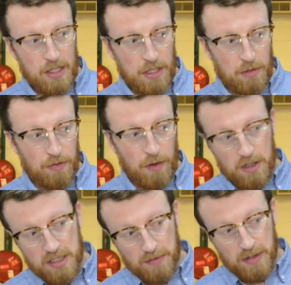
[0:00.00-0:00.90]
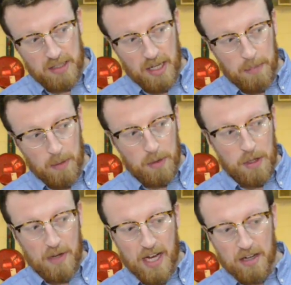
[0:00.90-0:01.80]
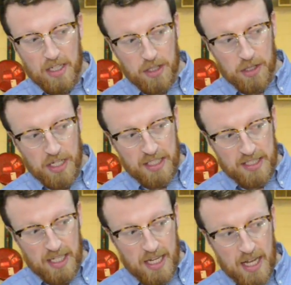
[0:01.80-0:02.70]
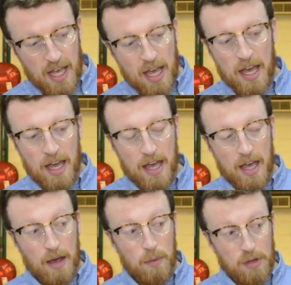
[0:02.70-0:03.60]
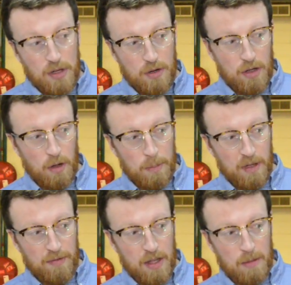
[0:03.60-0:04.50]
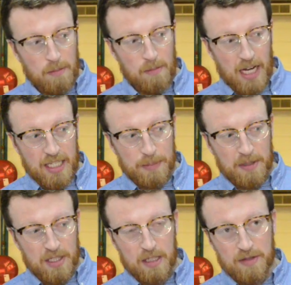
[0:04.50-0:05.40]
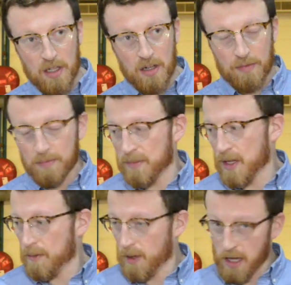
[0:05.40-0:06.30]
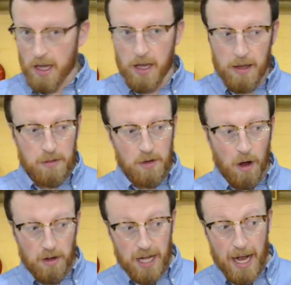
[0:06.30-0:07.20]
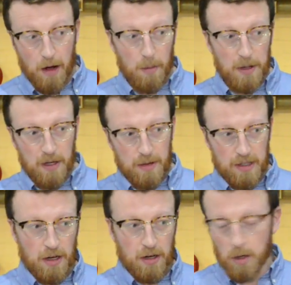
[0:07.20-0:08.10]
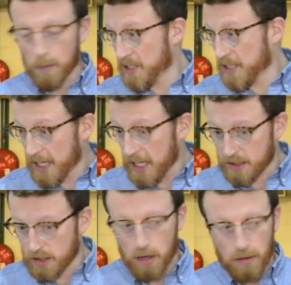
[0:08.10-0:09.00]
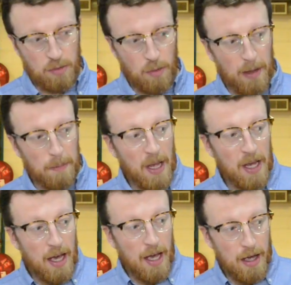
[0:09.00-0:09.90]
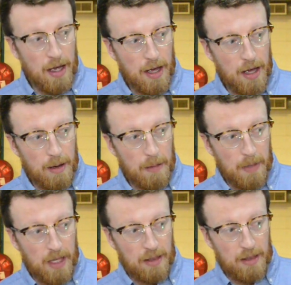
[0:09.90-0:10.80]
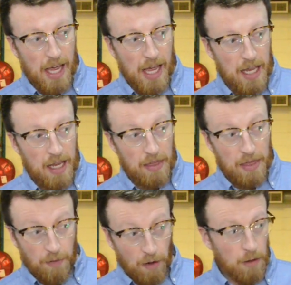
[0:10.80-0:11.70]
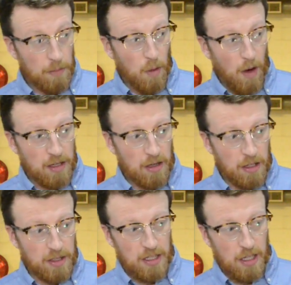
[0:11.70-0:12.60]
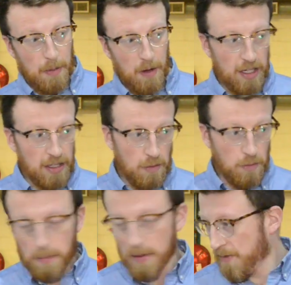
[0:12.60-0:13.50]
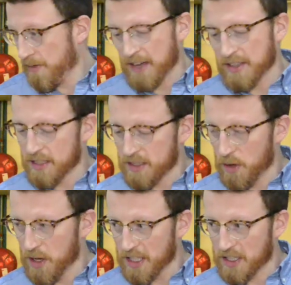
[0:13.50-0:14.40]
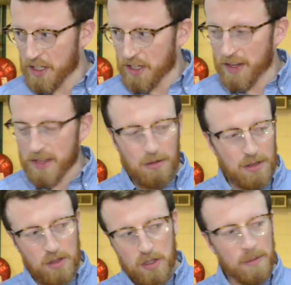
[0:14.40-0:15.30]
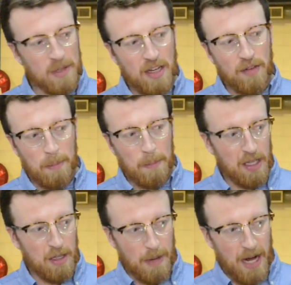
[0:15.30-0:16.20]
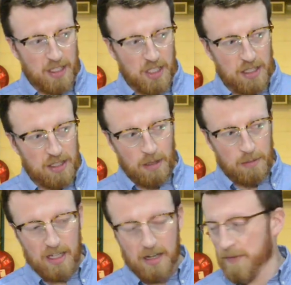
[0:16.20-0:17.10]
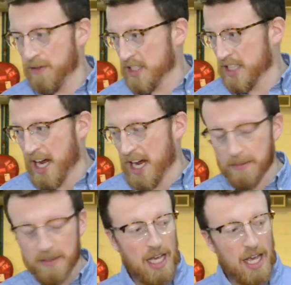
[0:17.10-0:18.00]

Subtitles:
Sherwood Forester, for example. We're doing Eric Treacy. We're doing a couple of them as preserved, sort of not now, but a couple of decades ago as well. They follow them quite closely, but with Black Fives, it's a really tricky thing. There were so many different build batches, so many different types.